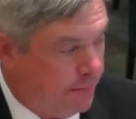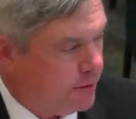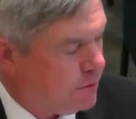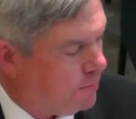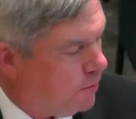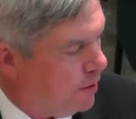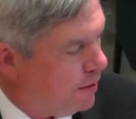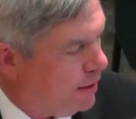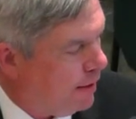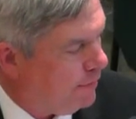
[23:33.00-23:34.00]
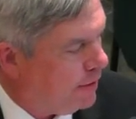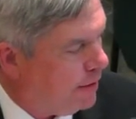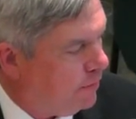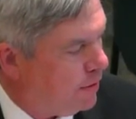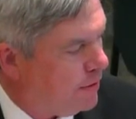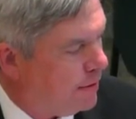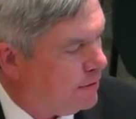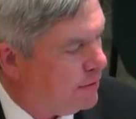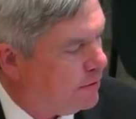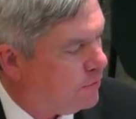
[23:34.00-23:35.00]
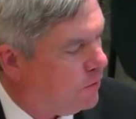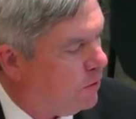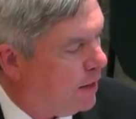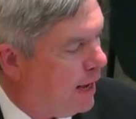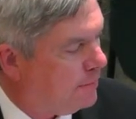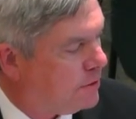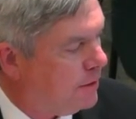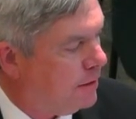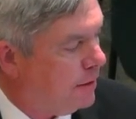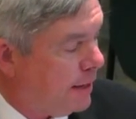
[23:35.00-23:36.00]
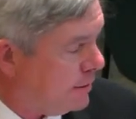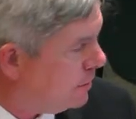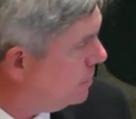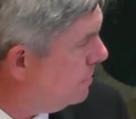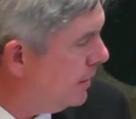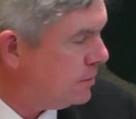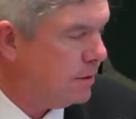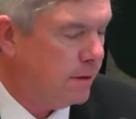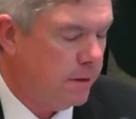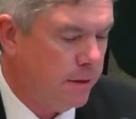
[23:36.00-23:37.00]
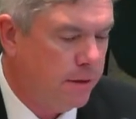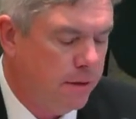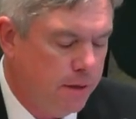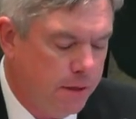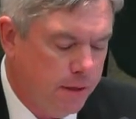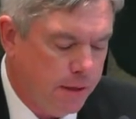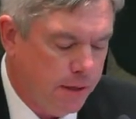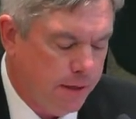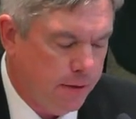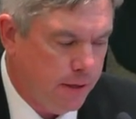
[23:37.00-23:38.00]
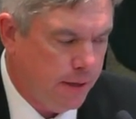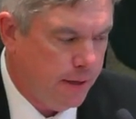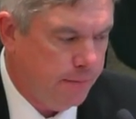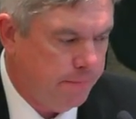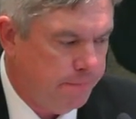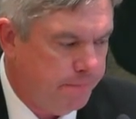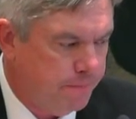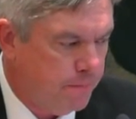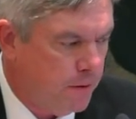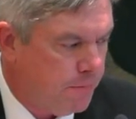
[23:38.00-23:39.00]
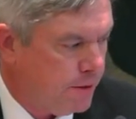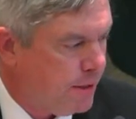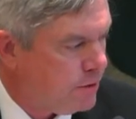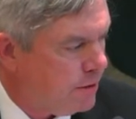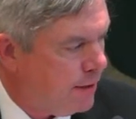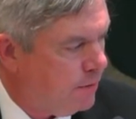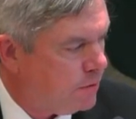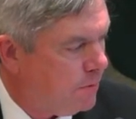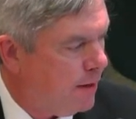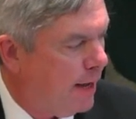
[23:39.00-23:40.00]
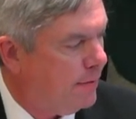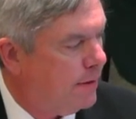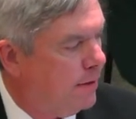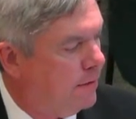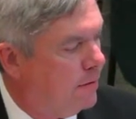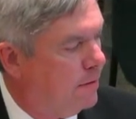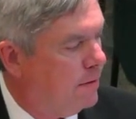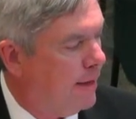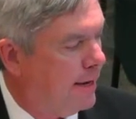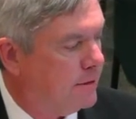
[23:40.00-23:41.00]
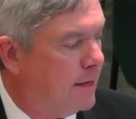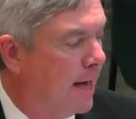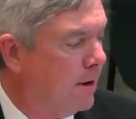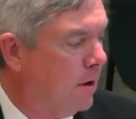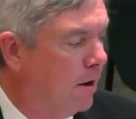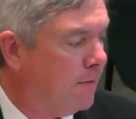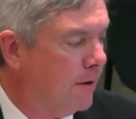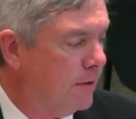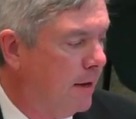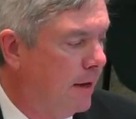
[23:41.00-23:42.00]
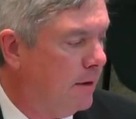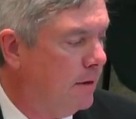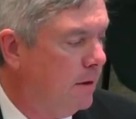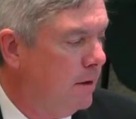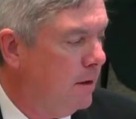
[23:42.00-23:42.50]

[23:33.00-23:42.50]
public support of it, and we think that this fuel option, and as it's mentioned in the petition that was put out there, that is not an offering that